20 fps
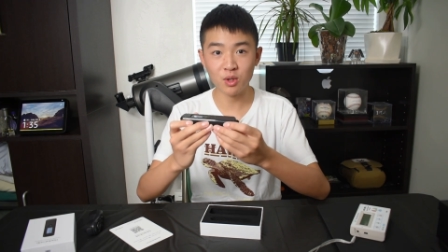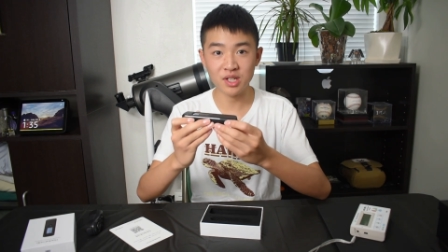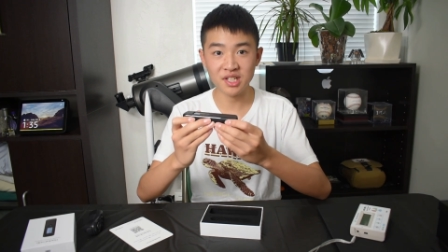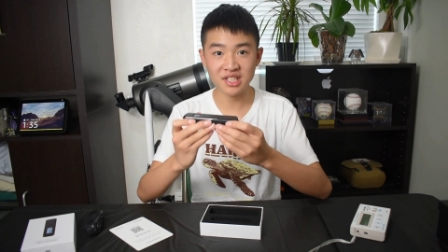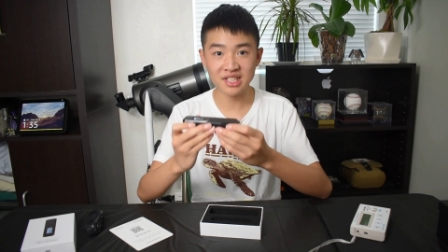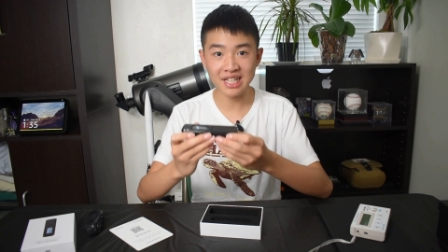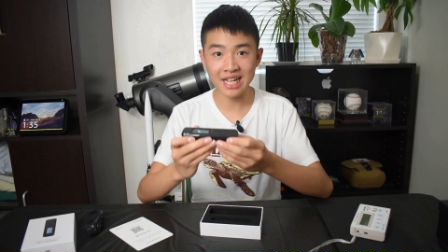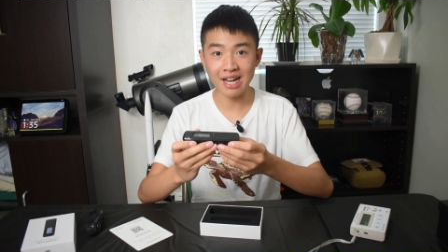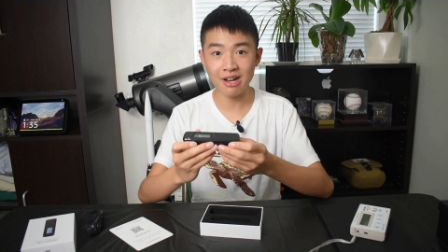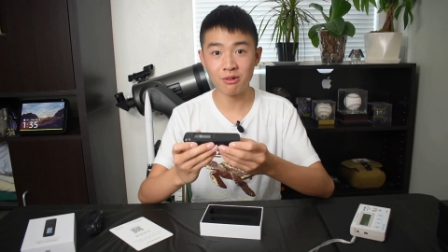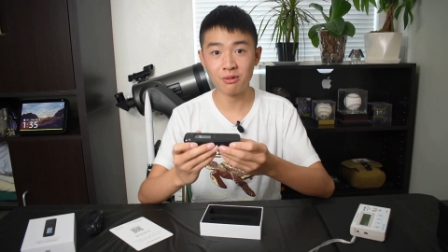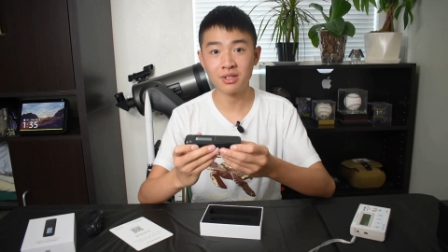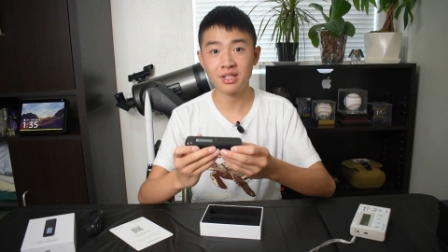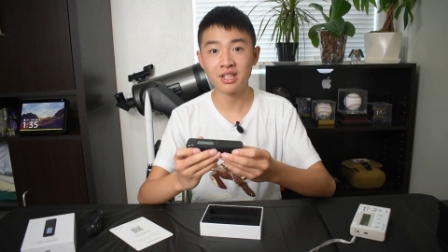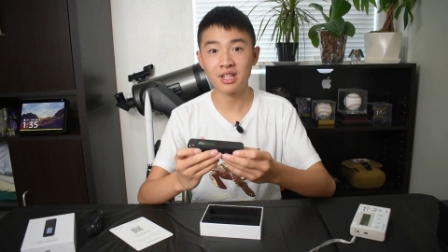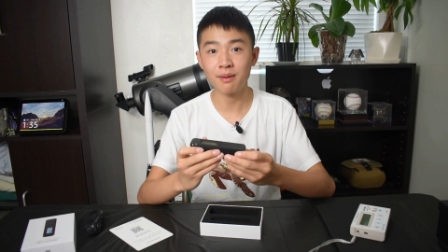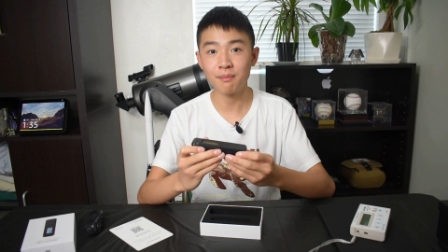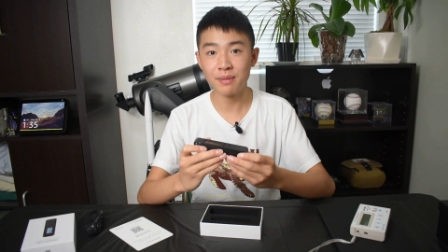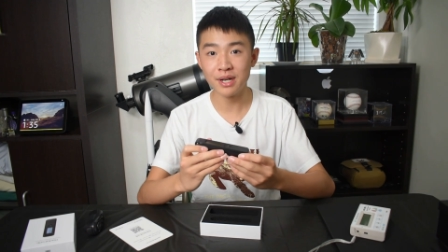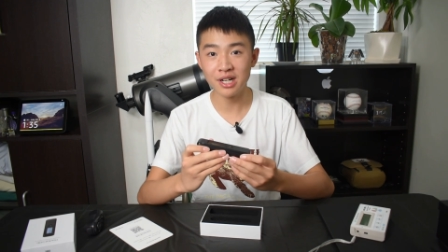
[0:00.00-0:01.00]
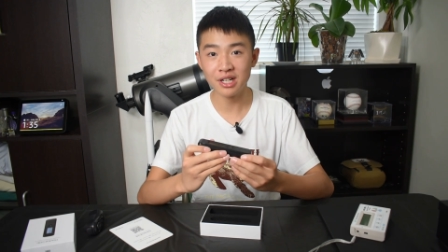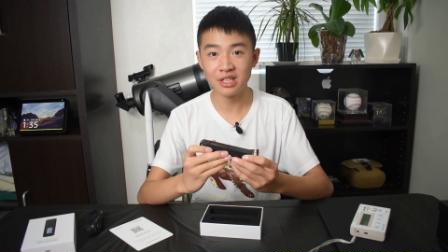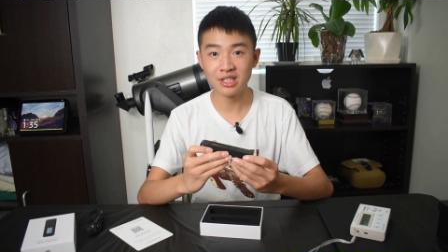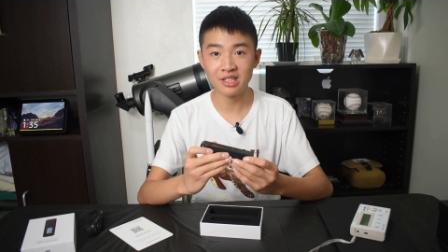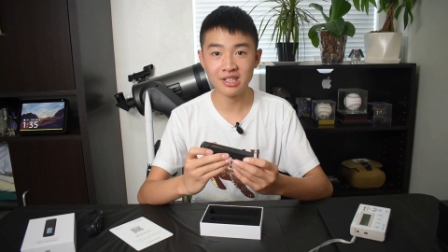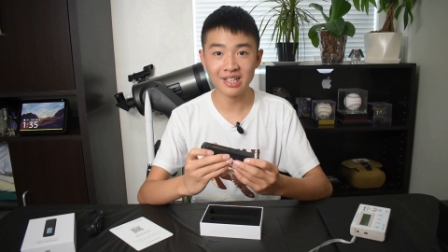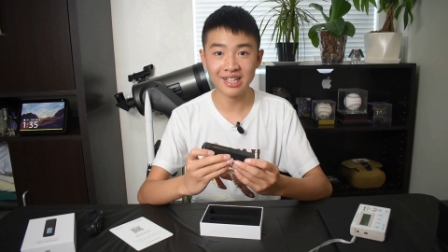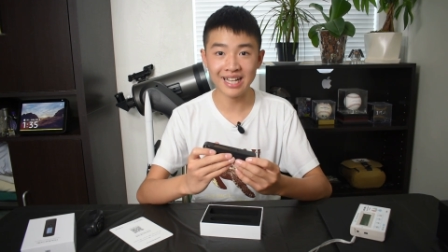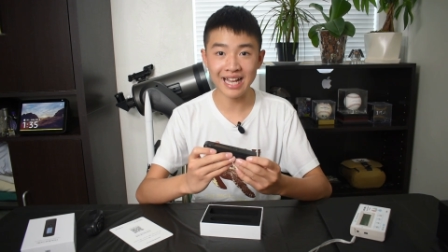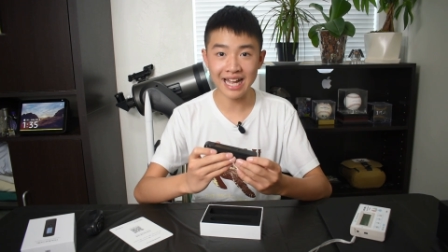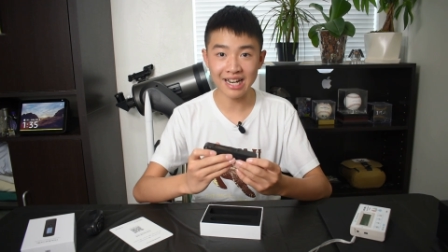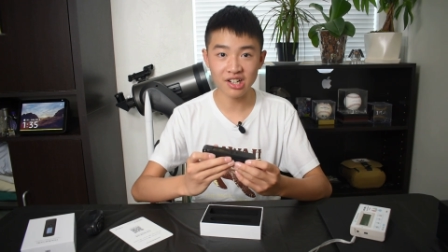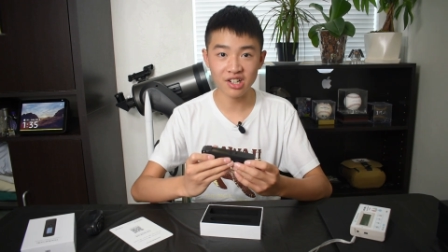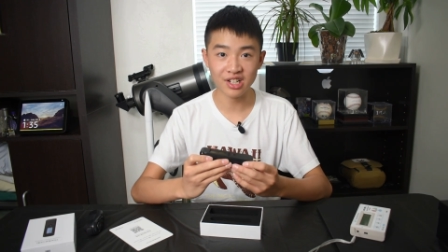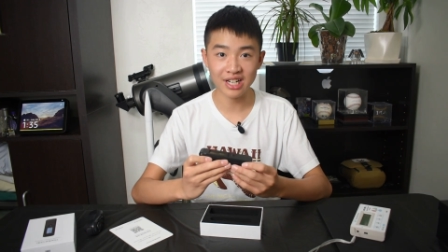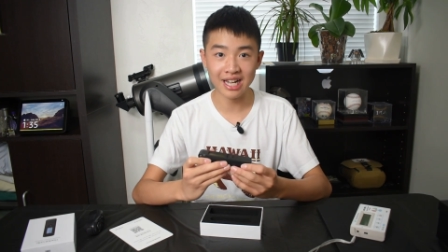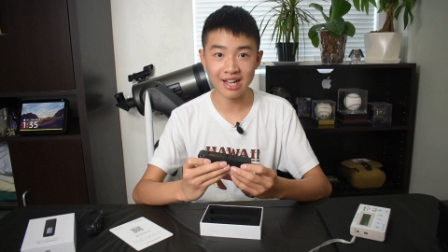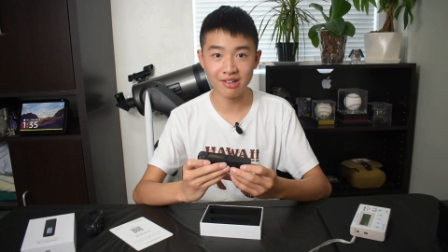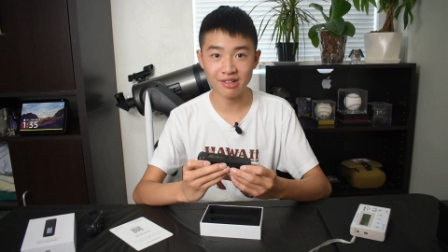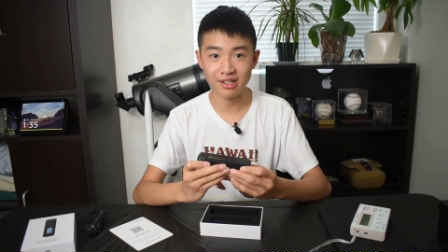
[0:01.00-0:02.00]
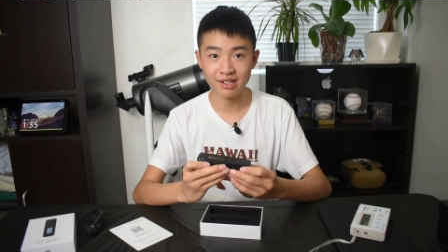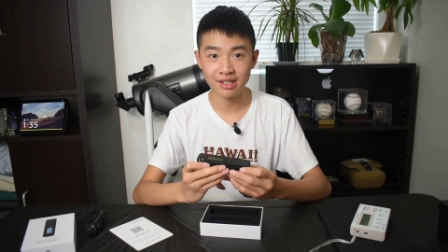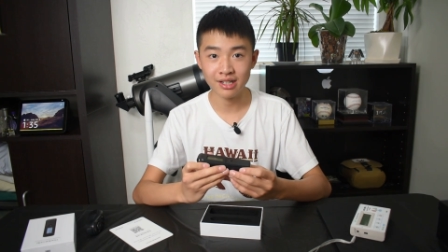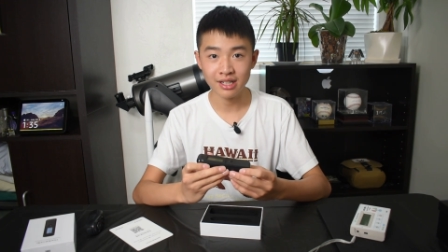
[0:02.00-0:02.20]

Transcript: sound compared to the Geiger counter,